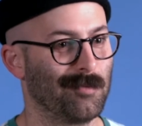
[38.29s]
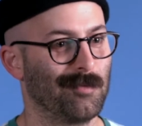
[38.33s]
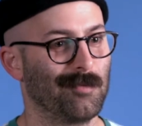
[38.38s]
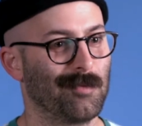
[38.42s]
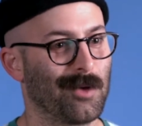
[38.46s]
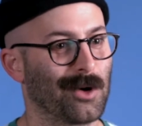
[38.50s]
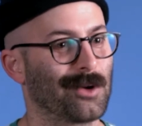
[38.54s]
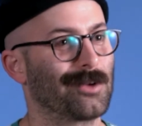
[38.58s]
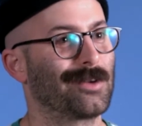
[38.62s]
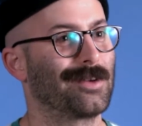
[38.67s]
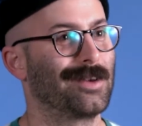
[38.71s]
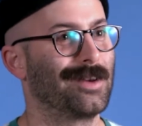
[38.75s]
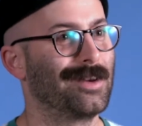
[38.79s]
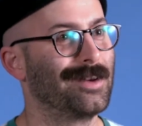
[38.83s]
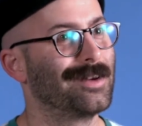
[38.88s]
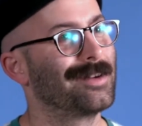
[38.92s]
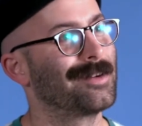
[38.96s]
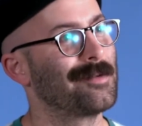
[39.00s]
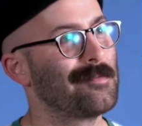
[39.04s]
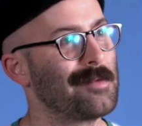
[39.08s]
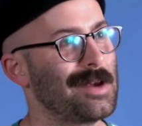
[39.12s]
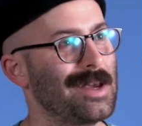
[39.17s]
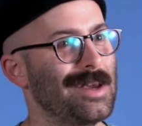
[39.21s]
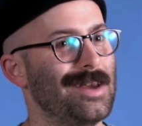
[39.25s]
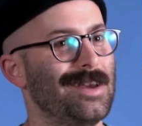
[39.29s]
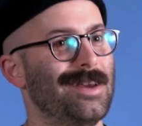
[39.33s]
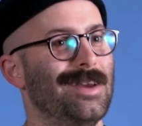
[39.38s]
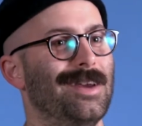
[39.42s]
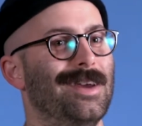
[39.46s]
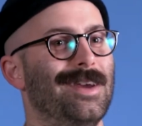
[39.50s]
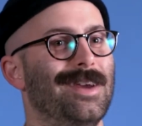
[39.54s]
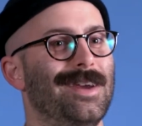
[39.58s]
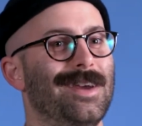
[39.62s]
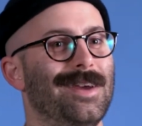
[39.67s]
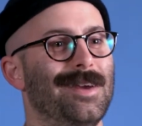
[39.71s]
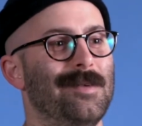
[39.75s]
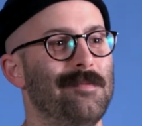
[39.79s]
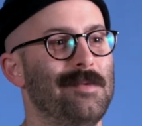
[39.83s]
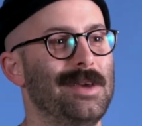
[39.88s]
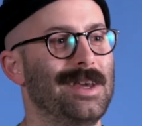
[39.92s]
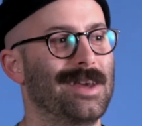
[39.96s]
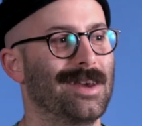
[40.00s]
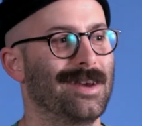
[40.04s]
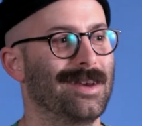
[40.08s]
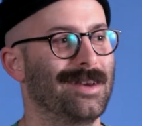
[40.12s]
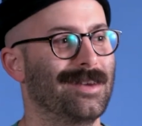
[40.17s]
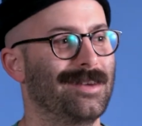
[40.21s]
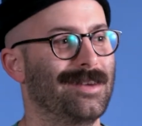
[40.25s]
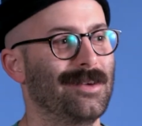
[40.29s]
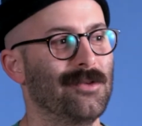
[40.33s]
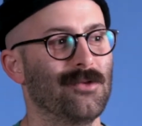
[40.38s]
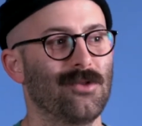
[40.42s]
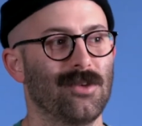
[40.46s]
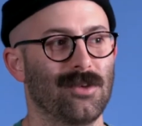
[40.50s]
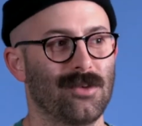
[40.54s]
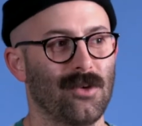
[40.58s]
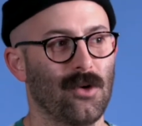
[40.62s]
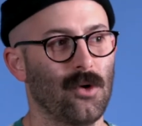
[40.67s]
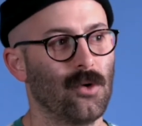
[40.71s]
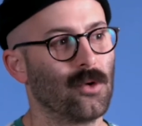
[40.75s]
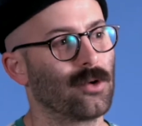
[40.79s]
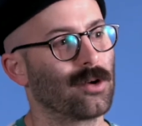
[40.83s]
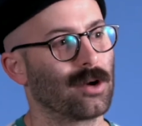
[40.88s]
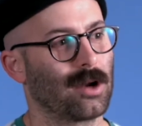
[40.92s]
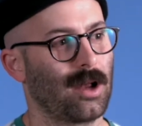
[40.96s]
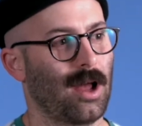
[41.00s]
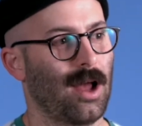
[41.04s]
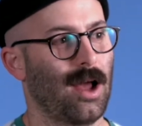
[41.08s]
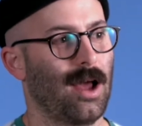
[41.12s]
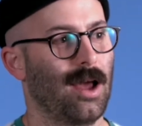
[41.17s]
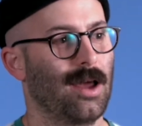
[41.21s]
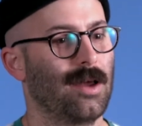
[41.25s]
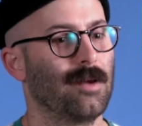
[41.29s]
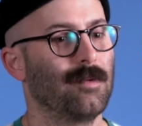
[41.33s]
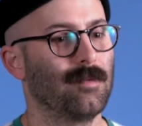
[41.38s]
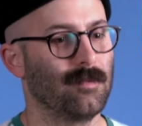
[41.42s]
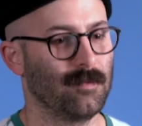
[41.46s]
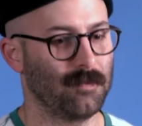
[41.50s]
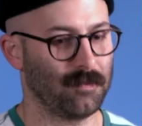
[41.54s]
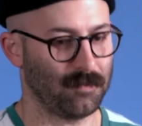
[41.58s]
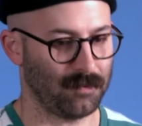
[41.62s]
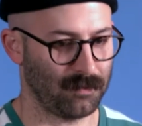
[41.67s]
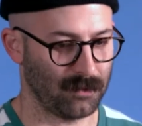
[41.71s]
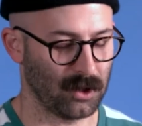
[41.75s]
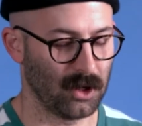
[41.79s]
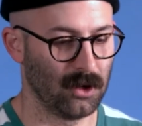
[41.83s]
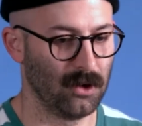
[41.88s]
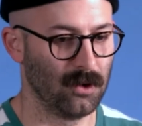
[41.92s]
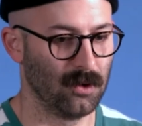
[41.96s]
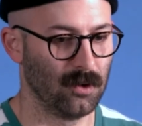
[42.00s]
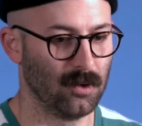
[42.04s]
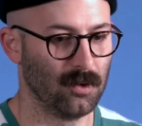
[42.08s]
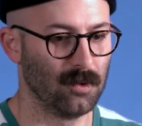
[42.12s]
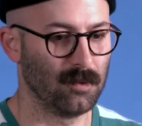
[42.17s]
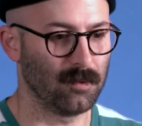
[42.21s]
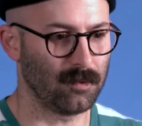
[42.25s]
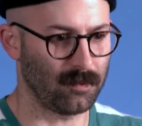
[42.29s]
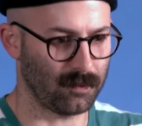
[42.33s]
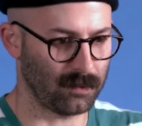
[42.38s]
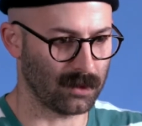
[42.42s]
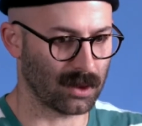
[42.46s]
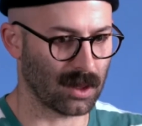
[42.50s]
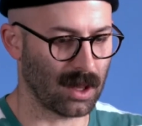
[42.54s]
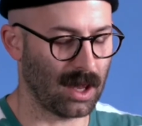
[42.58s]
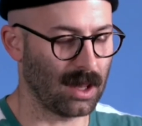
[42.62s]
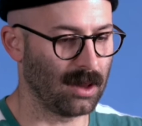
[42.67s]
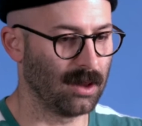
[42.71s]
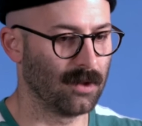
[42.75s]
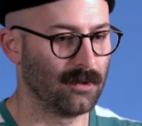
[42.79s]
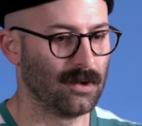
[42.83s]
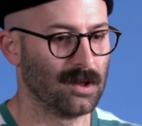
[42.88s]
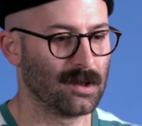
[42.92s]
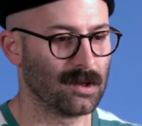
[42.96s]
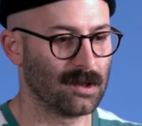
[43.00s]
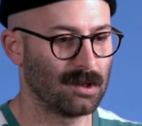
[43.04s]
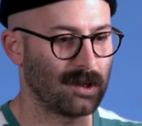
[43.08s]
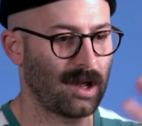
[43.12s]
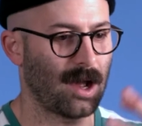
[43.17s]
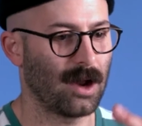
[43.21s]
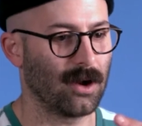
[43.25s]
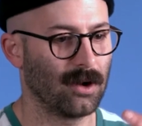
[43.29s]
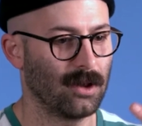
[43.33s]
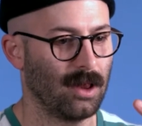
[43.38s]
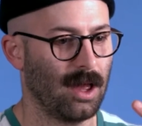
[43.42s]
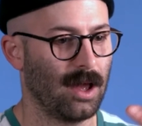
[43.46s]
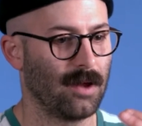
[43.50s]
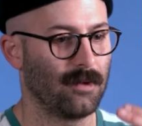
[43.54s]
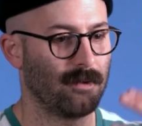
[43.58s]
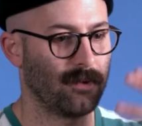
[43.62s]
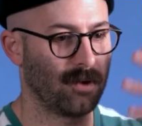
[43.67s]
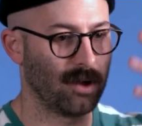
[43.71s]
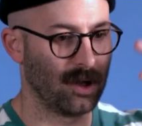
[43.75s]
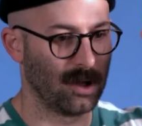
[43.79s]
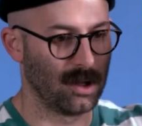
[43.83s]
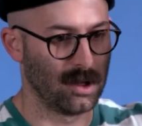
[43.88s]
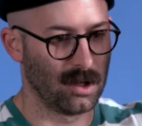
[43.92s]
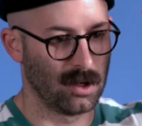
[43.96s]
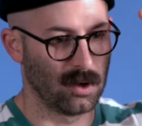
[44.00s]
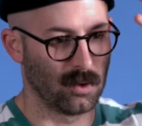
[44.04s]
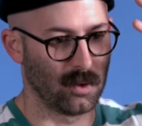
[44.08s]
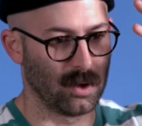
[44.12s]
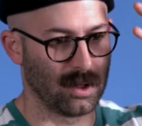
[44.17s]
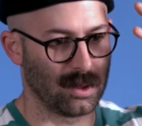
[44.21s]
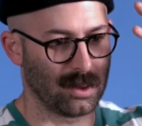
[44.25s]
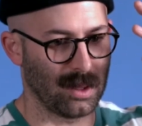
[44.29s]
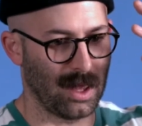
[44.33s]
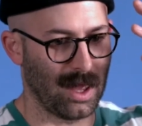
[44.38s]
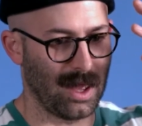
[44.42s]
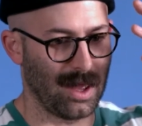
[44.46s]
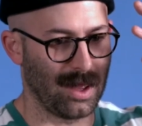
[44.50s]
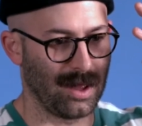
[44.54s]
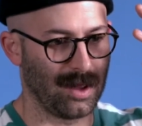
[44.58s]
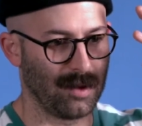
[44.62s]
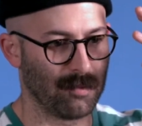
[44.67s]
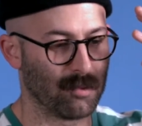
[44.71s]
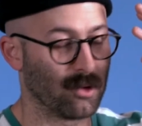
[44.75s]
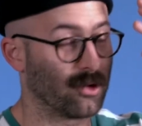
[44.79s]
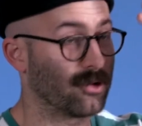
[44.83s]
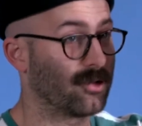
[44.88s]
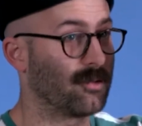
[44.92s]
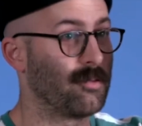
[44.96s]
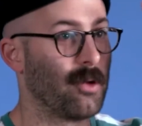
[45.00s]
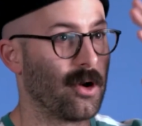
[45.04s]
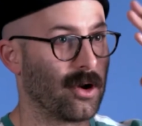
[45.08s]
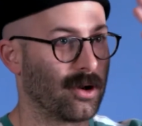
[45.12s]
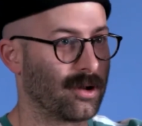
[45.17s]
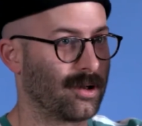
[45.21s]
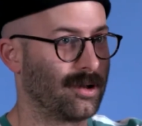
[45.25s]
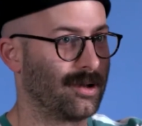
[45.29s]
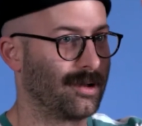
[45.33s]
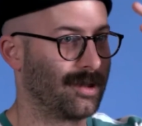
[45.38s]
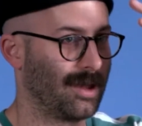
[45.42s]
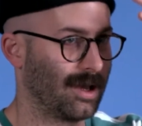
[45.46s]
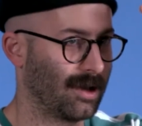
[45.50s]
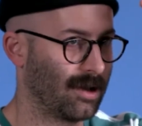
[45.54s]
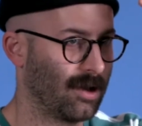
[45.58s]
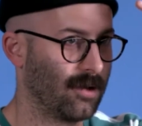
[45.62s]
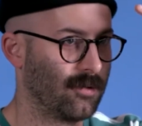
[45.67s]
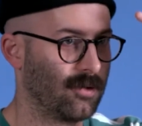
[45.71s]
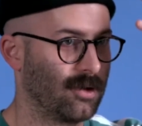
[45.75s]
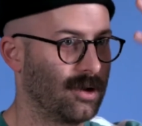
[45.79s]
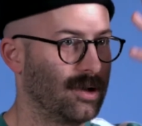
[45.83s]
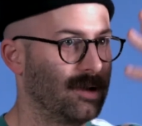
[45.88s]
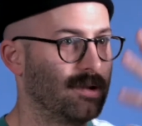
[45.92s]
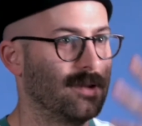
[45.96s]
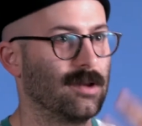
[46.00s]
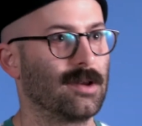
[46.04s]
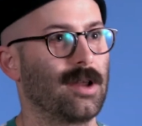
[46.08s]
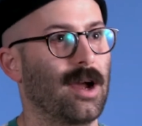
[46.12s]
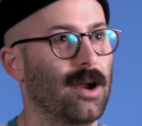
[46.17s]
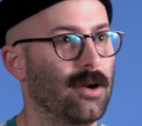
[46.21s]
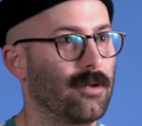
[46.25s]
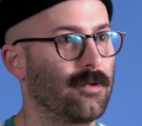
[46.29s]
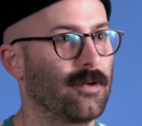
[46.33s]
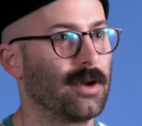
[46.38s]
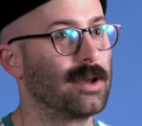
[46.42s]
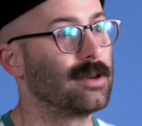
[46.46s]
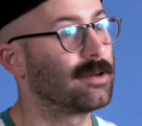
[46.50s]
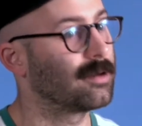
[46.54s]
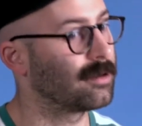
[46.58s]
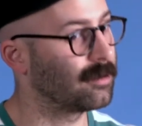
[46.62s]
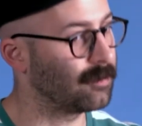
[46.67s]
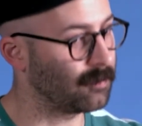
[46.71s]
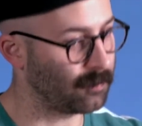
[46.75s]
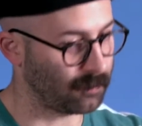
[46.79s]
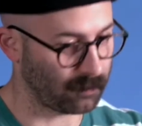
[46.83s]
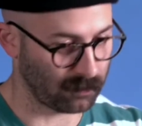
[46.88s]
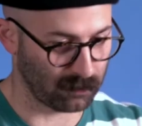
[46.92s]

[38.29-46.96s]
person to me because he was this older guy who had lived his entire life with a birthmark that covered his entire face.